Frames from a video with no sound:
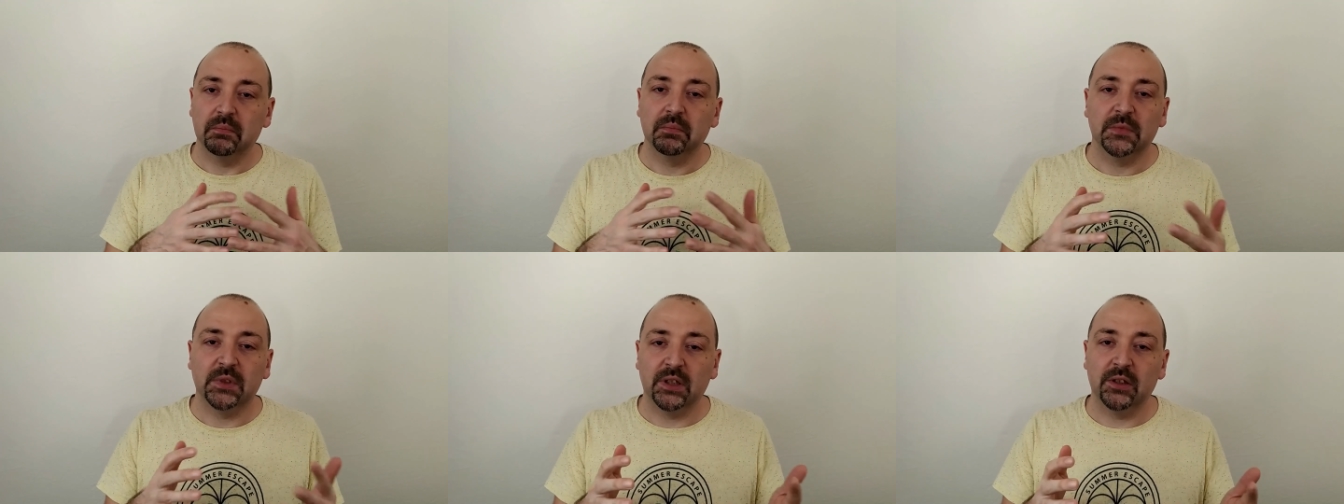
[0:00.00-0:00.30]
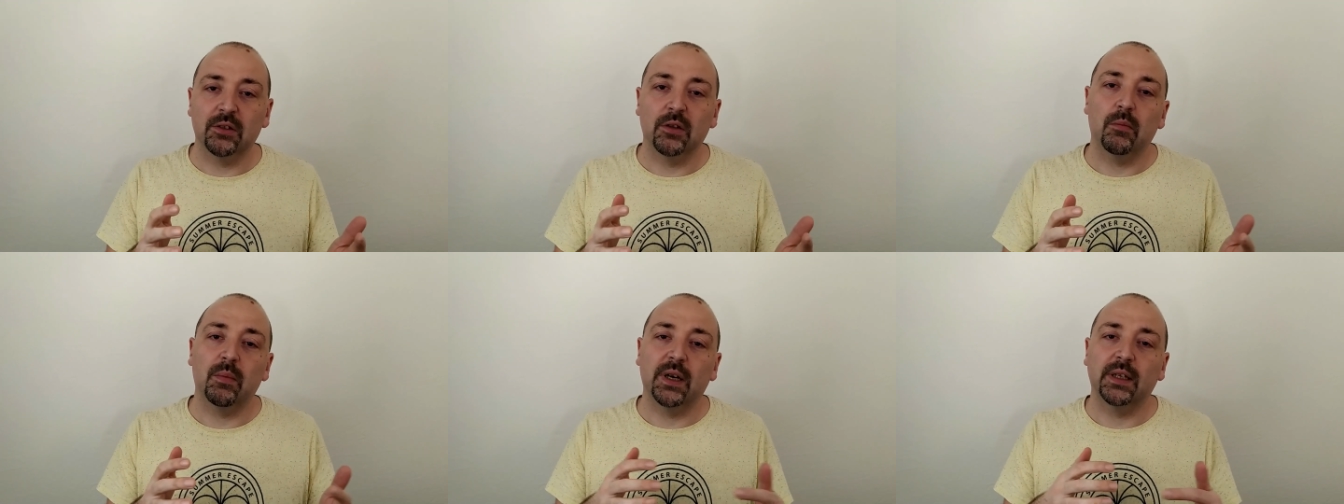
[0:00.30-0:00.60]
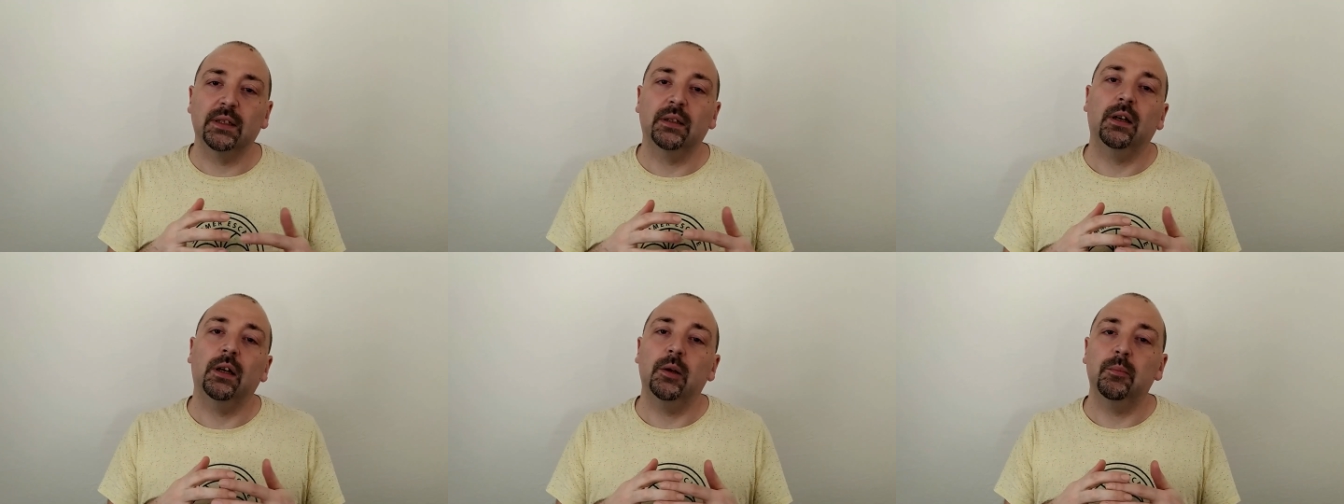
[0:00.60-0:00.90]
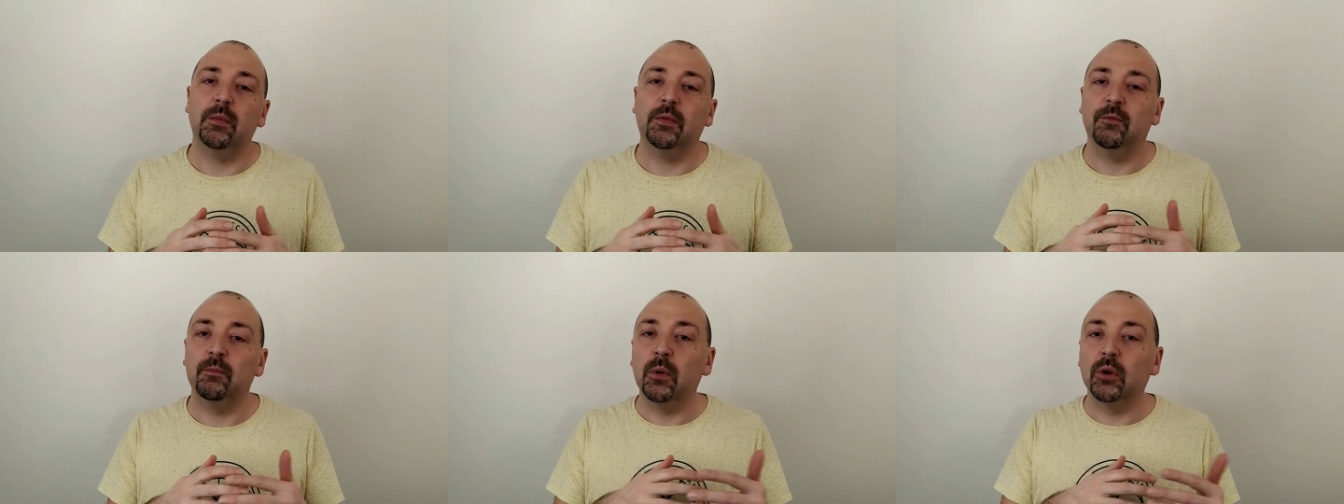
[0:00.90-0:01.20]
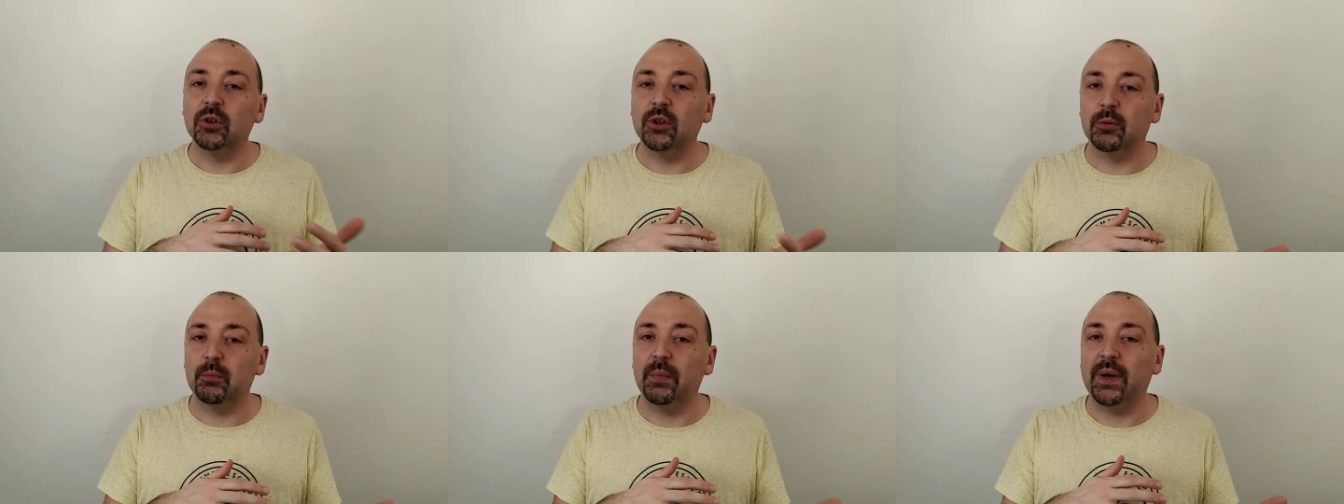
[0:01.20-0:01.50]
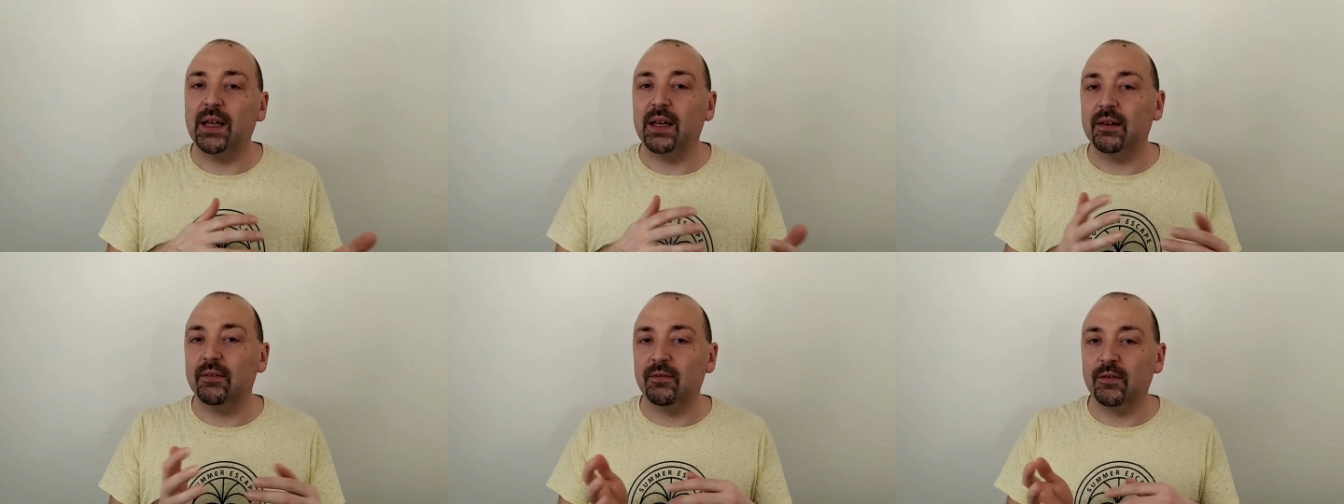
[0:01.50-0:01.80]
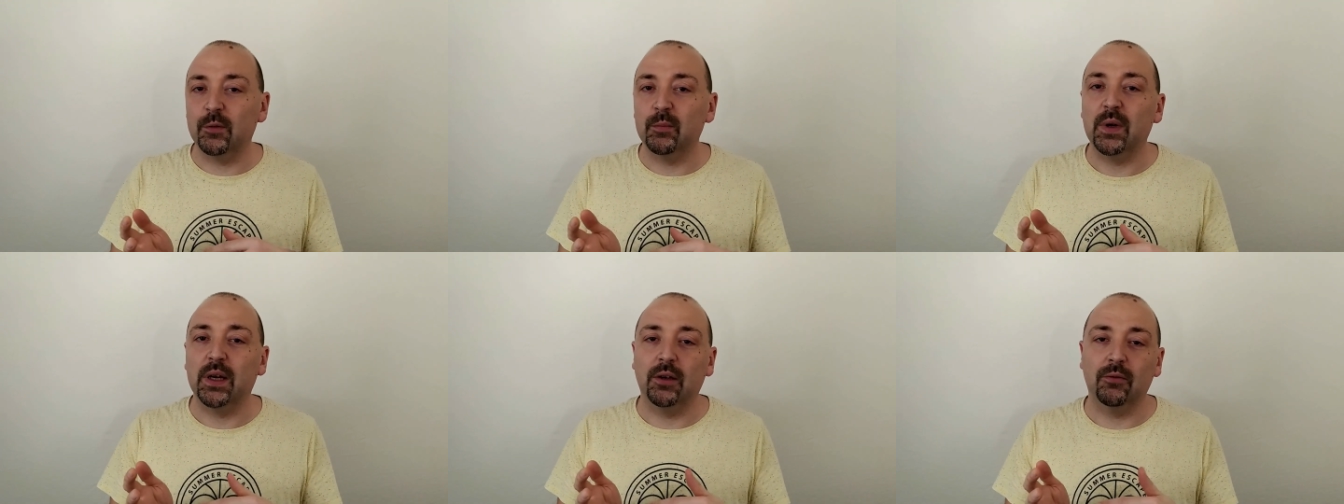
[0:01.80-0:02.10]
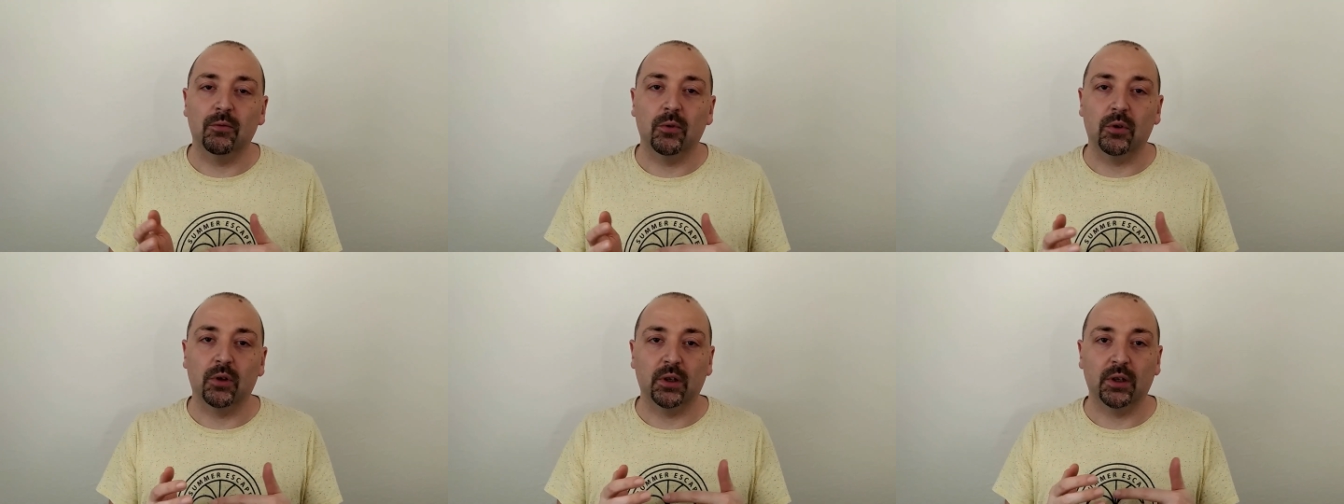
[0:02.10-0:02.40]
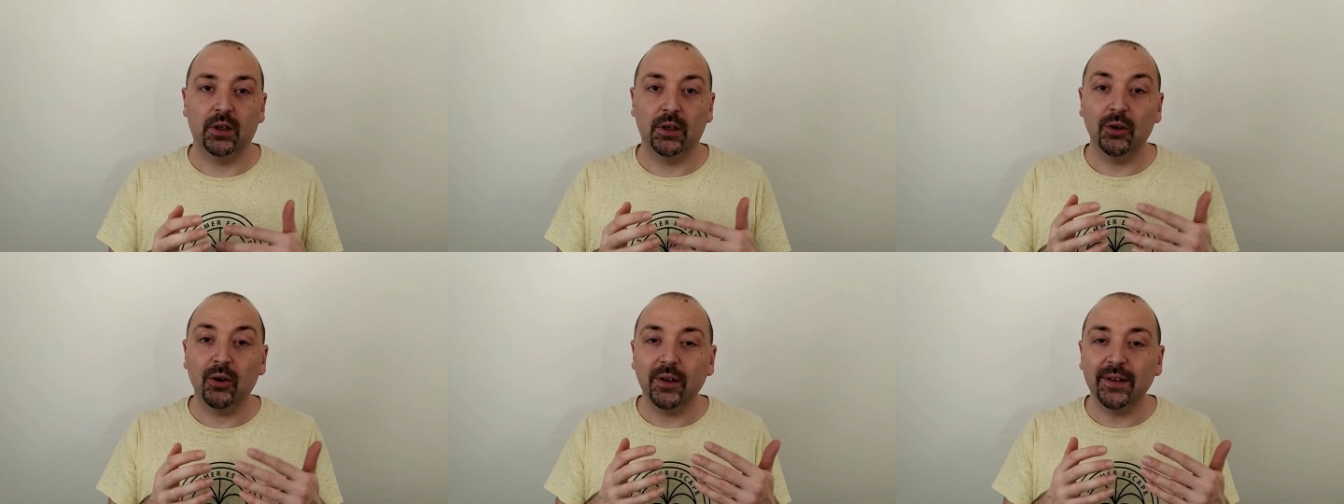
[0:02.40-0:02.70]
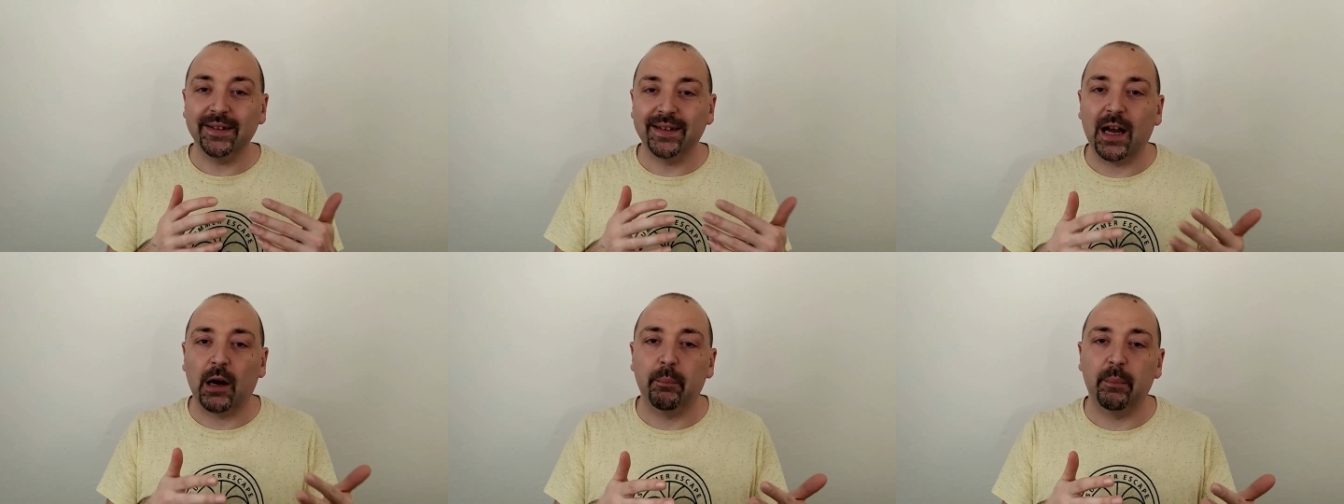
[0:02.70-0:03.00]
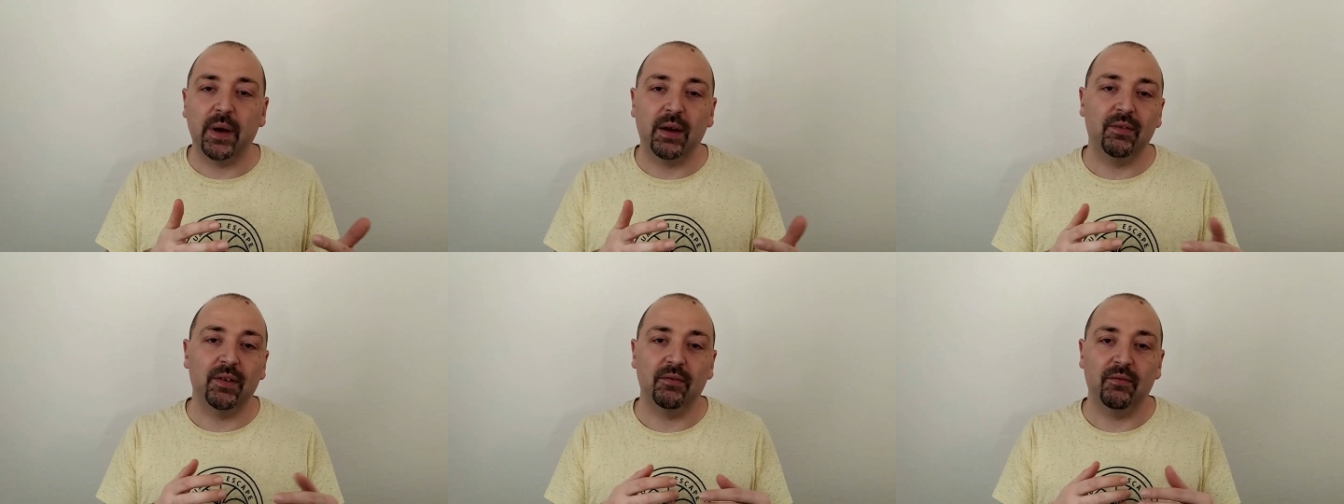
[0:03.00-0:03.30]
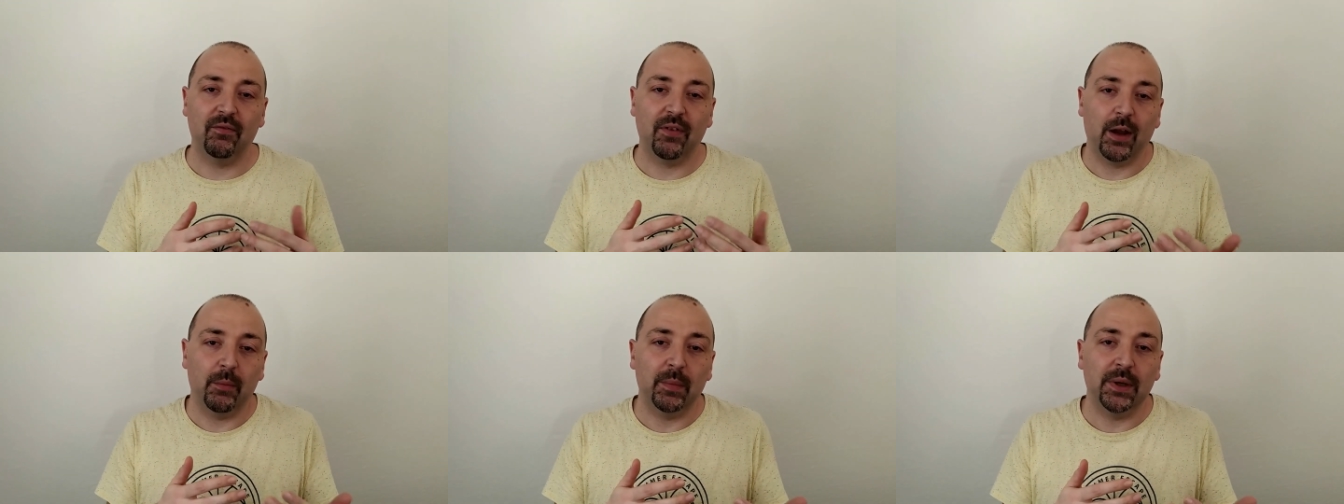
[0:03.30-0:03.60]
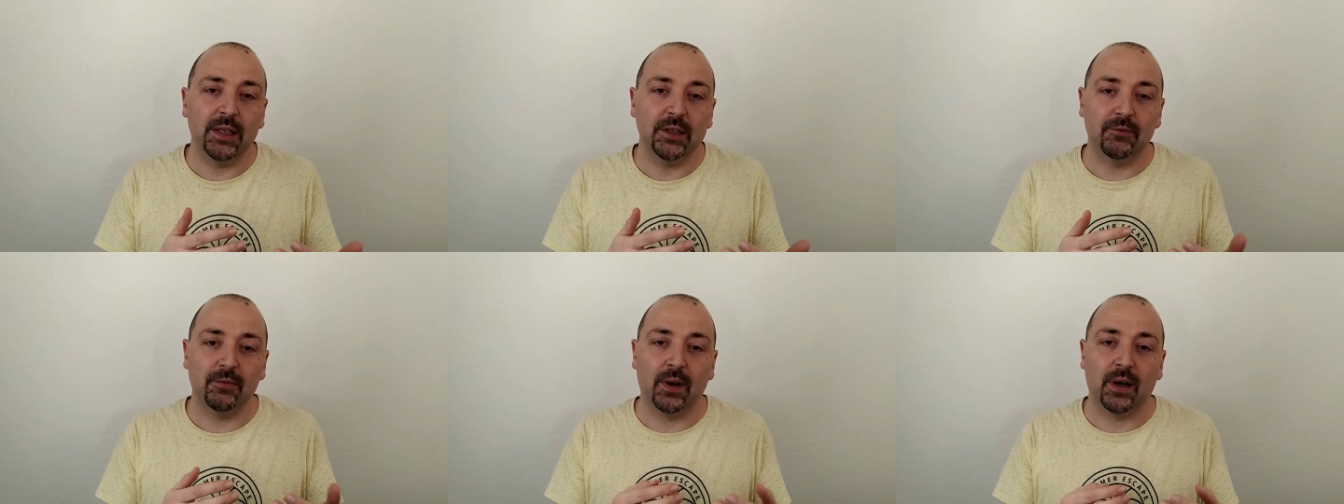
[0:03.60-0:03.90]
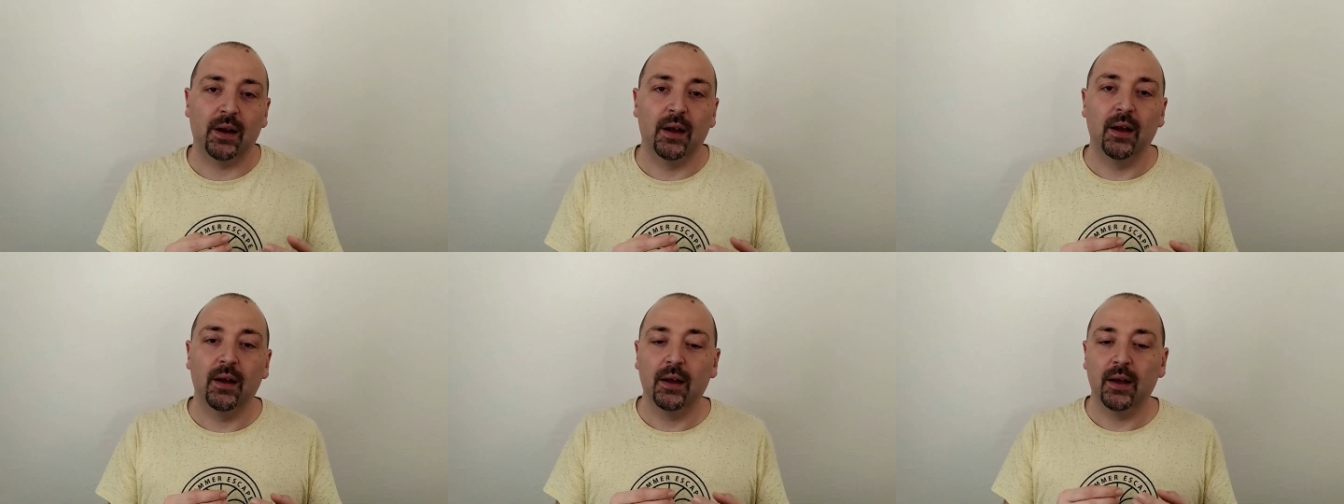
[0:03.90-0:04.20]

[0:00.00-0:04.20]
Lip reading: there is no masculine, both male and female work, you end up having families where